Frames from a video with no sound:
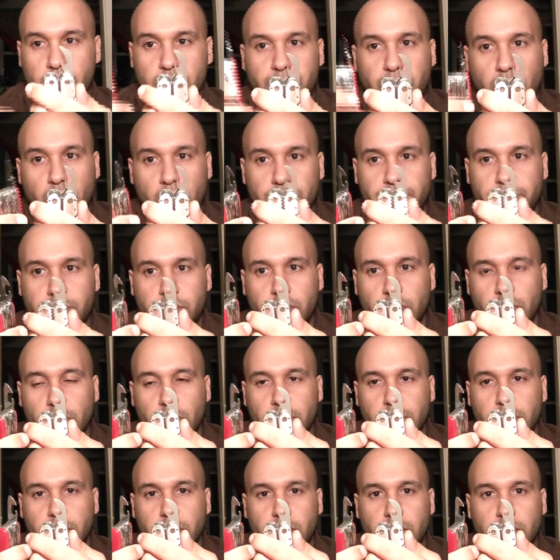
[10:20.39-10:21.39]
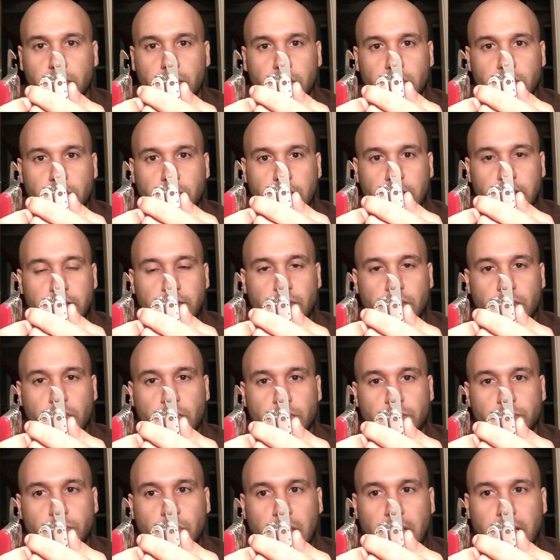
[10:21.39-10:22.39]
They're both good in
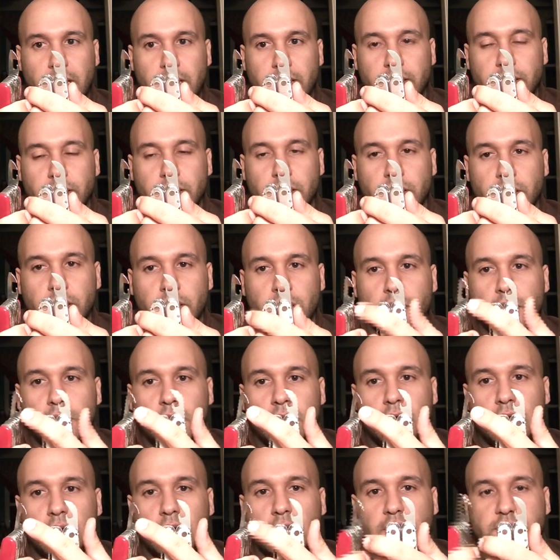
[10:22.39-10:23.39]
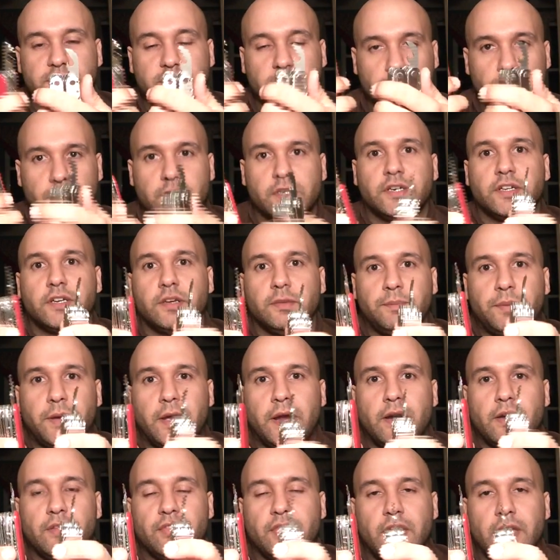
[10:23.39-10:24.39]
their own way. So we're going to
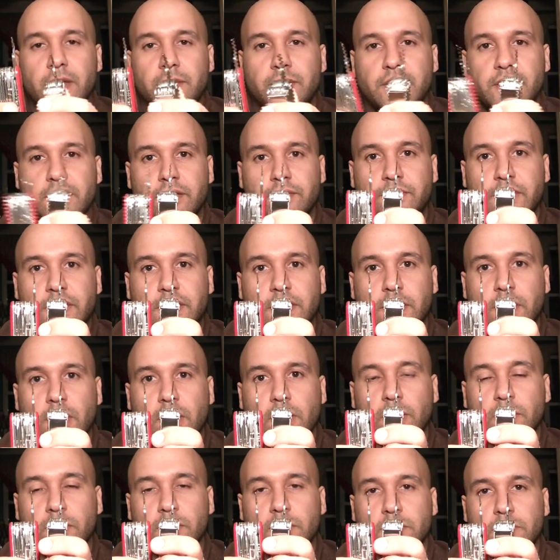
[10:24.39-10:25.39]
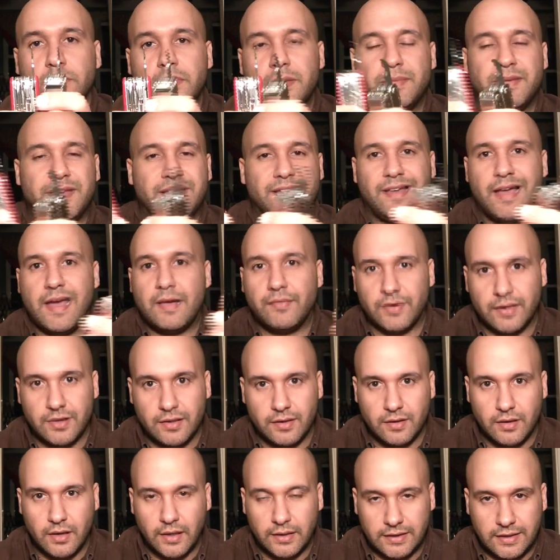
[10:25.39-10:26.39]
compare them in a video. Maybe have
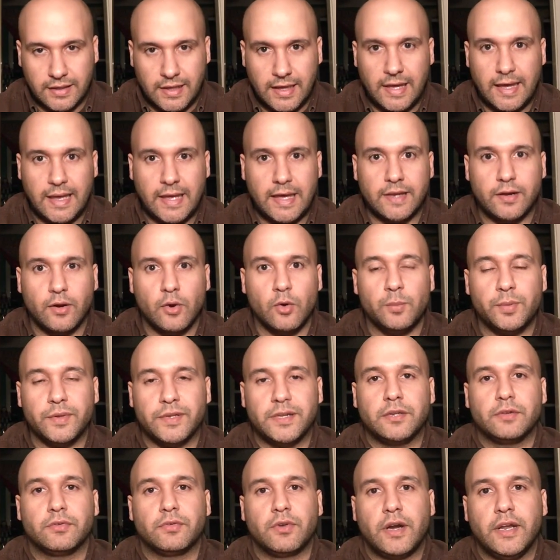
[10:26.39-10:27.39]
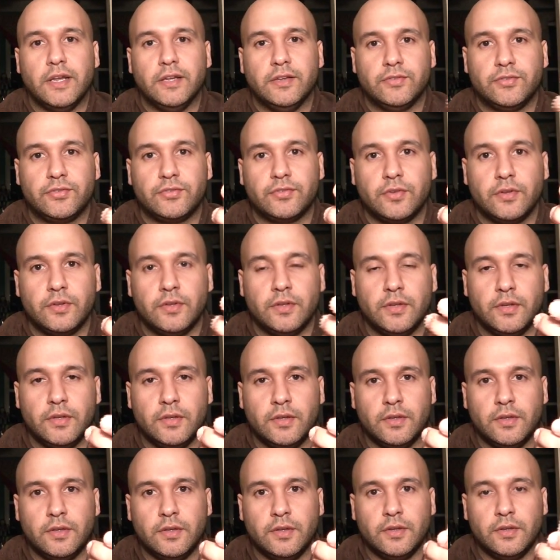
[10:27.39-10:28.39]
a can opening race.
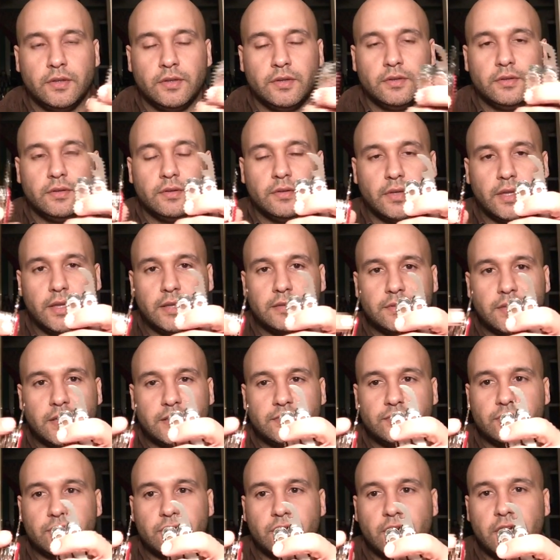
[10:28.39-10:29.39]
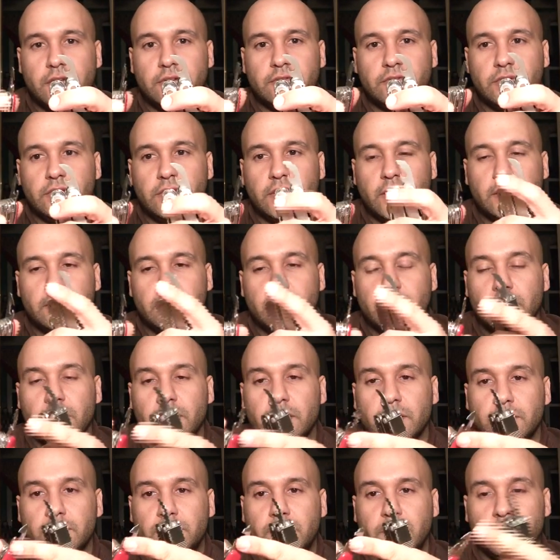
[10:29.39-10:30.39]
That's crazy, I
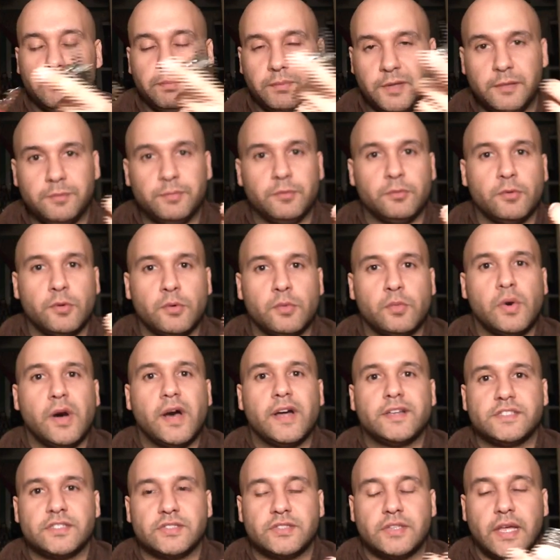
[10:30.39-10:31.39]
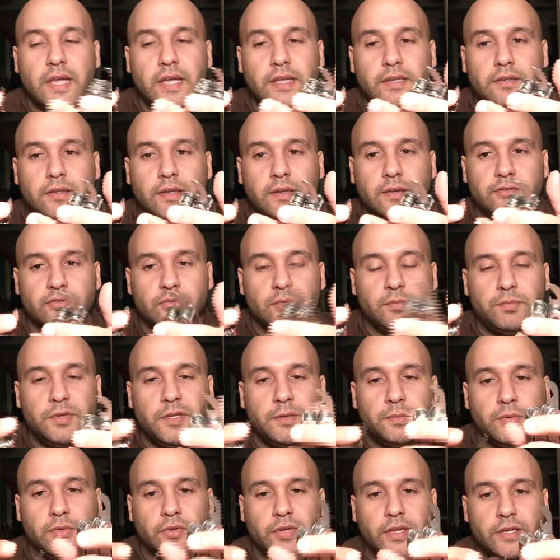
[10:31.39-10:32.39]
know. But people will watch that. That's what
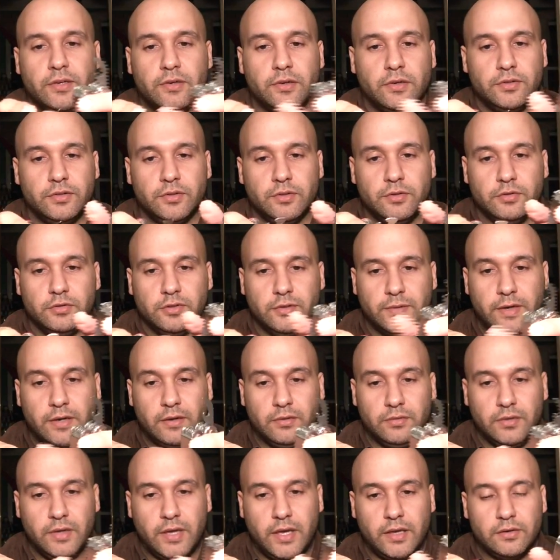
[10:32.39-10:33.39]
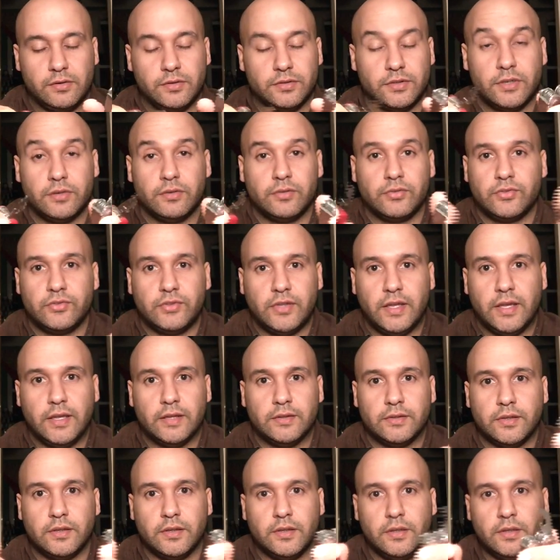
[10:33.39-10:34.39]
people like on YouTube. I don't
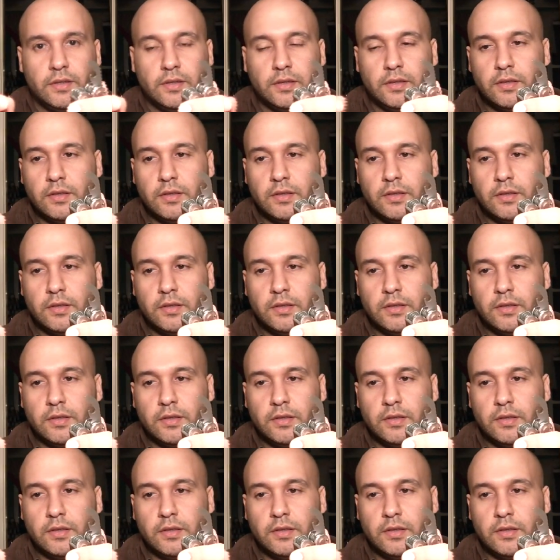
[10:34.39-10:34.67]
understand.